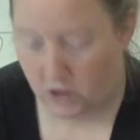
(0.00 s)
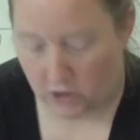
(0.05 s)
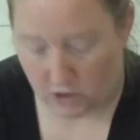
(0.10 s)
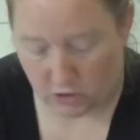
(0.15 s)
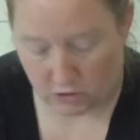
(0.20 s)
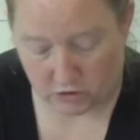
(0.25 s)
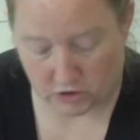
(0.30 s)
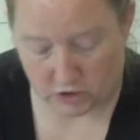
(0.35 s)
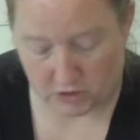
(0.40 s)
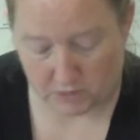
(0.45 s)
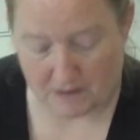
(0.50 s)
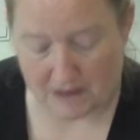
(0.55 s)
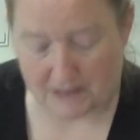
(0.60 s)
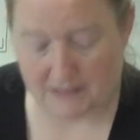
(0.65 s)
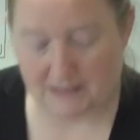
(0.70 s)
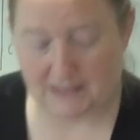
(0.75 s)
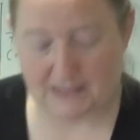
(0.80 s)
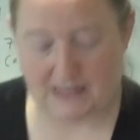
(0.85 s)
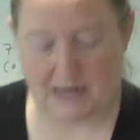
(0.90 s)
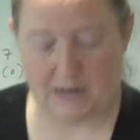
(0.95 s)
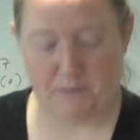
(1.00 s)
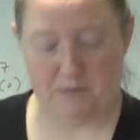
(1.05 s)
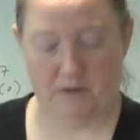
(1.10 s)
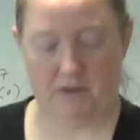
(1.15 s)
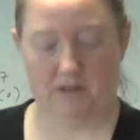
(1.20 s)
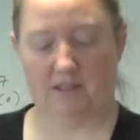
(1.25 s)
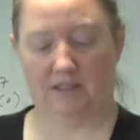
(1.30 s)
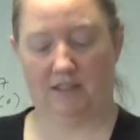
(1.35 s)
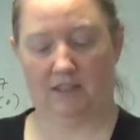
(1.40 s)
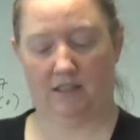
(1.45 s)
Go to your maths
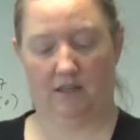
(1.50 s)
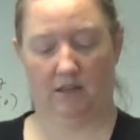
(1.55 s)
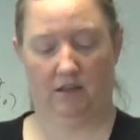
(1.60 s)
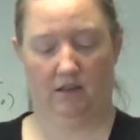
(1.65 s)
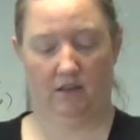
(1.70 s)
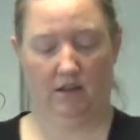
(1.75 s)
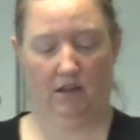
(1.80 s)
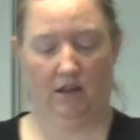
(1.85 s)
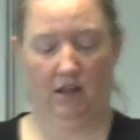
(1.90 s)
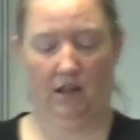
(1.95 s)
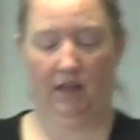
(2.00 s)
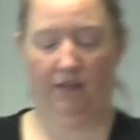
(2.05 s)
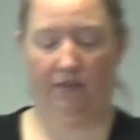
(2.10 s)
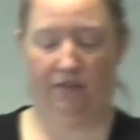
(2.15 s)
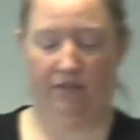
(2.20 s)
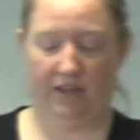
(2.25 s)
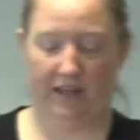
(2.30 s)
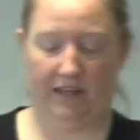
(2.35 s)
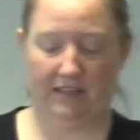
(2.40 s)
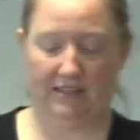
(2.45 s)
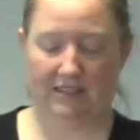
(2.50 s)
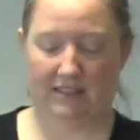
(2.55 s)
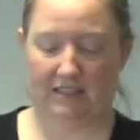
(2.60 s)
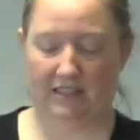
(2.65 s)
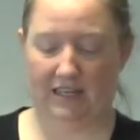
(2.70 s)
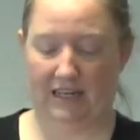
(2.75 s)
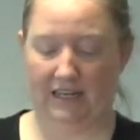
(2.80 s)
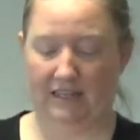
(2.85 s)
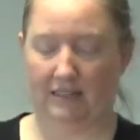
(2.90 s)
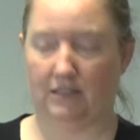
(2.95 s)
tables. This
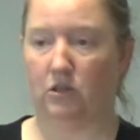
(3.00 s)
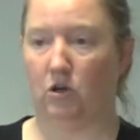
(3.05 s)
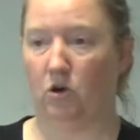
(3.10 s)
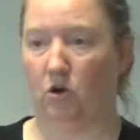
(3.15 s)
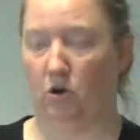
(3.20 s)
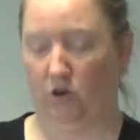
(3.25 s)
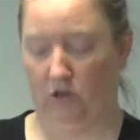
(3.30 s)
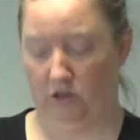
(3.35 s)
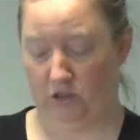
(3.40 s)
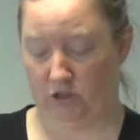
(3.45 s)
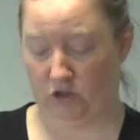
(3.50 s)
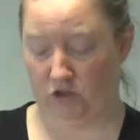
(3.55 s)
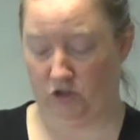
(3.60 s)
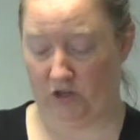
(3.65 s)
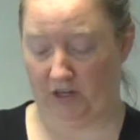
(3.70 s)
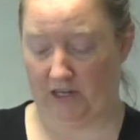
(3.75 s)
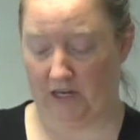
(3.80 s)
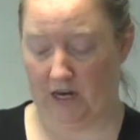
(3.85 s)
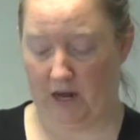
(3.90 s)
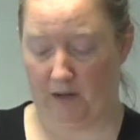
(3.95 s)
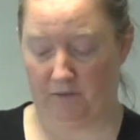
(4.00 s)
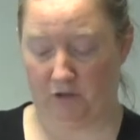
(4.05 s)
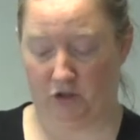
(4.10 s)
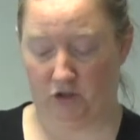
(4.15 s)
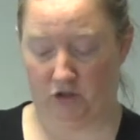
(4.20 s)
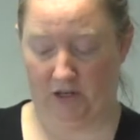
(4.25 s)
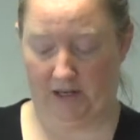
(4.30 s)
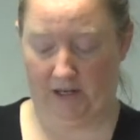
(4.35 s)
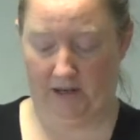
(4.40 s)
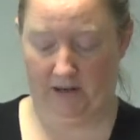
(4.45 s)
is called
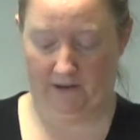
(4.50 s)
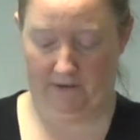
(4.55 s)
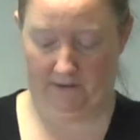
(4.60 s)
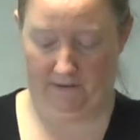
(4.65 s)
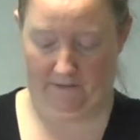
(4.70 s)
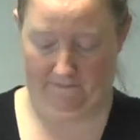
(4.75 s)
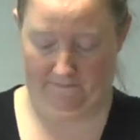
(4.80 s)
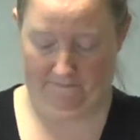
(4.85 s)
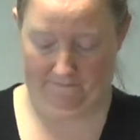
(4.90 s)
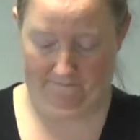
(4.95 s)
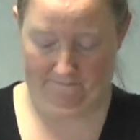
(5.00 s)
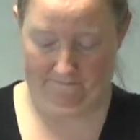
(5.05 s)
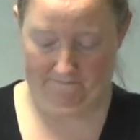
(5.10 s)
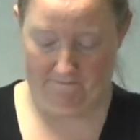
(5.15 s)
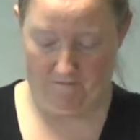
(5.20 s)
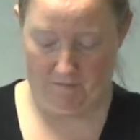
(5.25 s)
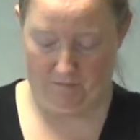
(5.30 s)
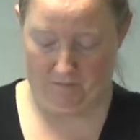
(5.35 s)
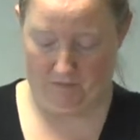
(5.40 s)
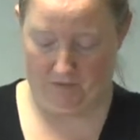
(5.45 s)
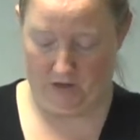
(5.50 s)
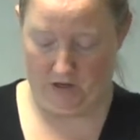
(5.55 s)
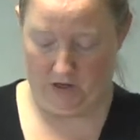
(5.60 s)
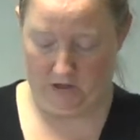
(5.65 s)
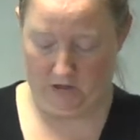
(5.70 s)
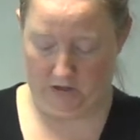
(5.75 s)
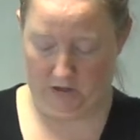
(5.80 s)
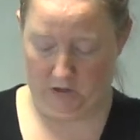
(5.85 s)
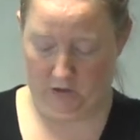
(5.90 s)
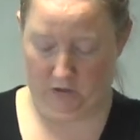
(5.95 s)
trigonometry.
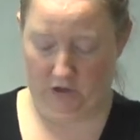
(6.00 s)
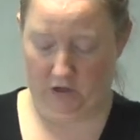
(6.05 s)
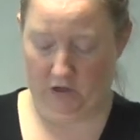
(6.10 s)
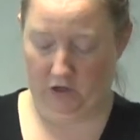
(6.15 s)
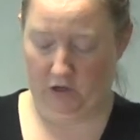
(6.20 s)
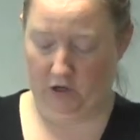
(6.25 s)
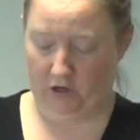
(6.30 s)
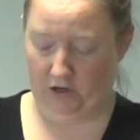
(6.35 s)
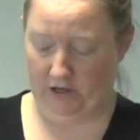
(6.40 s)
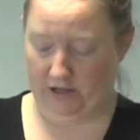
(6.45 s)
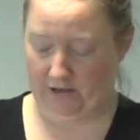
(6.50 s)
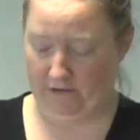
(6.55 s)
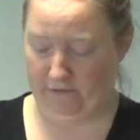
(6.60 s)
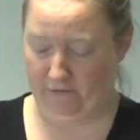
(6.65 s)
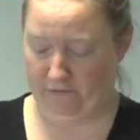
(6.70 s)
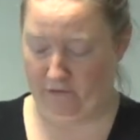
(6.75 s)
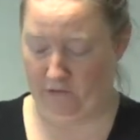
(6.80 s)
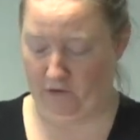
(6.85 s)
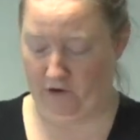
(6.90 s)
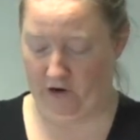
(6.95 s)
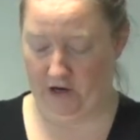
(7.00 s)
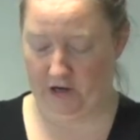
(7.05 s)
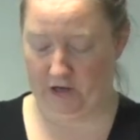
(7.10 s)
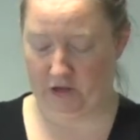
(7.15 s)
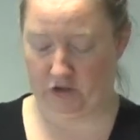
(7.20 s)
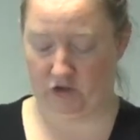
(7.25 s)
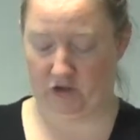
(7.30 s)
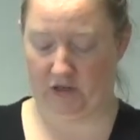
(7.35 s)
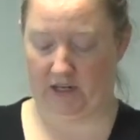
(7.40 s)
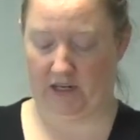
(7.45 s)
So you're looking
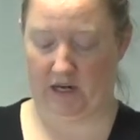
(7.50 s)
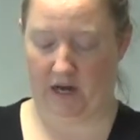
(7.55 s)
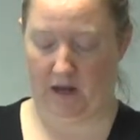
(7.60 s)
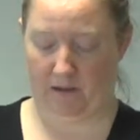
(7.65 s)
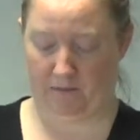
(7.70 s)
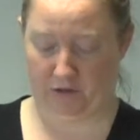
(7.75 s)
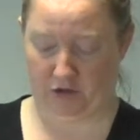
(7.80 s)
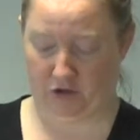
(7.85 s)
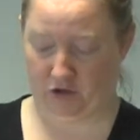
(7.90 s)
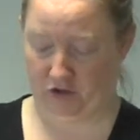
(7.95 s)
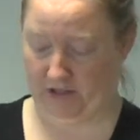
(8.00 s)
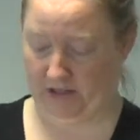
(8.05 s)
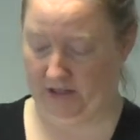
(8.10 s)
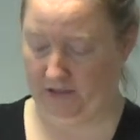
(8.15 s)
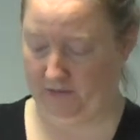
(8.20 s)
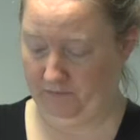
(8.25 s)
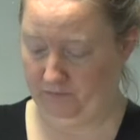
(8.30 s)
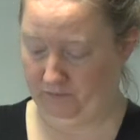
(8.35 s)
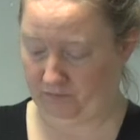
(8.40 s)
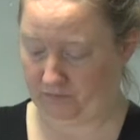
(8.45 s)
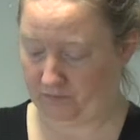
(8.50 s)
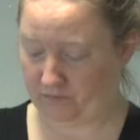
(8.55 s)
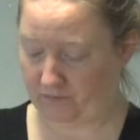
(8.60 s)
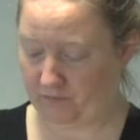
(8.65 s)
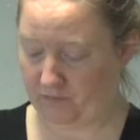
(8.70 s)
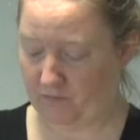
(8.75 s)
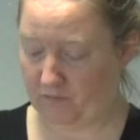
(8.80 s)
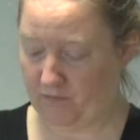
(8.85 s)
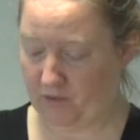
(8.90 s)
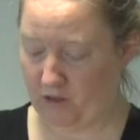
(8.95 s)
for trigonometry,
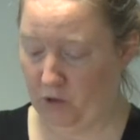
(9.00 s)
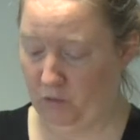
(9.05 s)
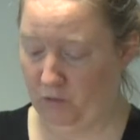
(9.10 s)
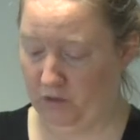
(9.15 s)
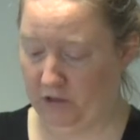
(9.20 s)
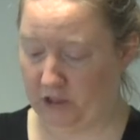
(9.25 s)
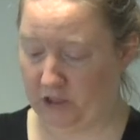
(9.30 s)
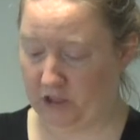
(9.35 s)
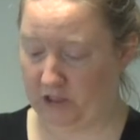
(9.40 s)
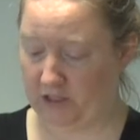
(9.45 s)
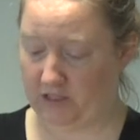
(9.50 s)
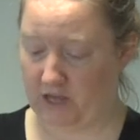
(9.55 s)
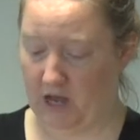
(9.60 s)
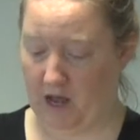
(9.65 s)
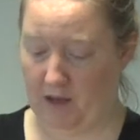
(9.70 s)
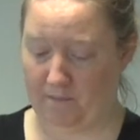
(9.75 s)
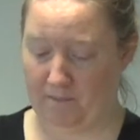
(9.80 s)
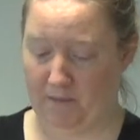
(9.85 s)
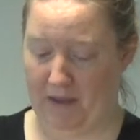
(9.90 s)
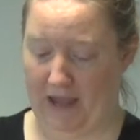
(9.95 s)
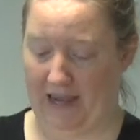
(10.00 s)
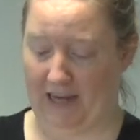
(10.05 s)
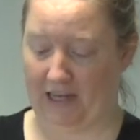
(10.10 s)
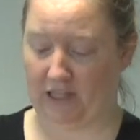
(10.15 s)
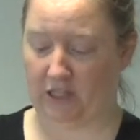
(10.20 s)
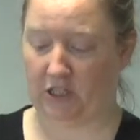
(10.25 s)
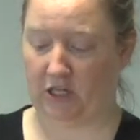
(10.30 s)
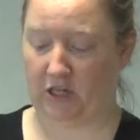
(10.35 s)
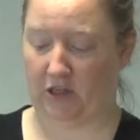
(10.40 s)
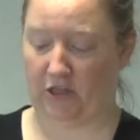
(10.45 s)
which is on
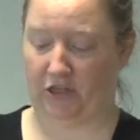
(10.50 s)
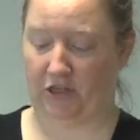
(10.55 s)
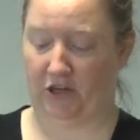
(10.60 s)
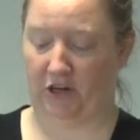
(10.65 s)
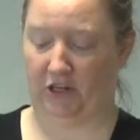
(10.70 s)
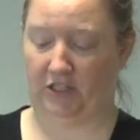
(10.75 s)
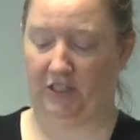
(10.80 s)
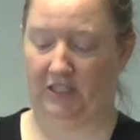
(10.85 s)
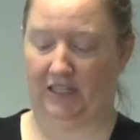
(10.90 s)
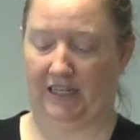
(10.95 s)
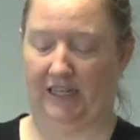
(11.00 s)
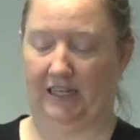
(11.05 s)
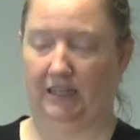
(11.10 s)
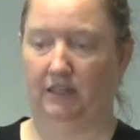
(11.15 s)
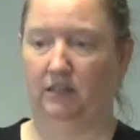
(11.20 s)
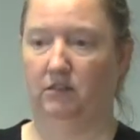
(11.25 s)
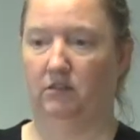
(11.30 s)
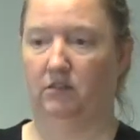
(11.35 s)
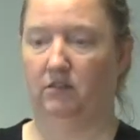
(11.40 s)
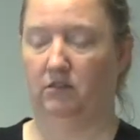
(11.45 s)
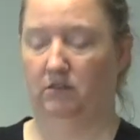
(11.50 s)
page 13.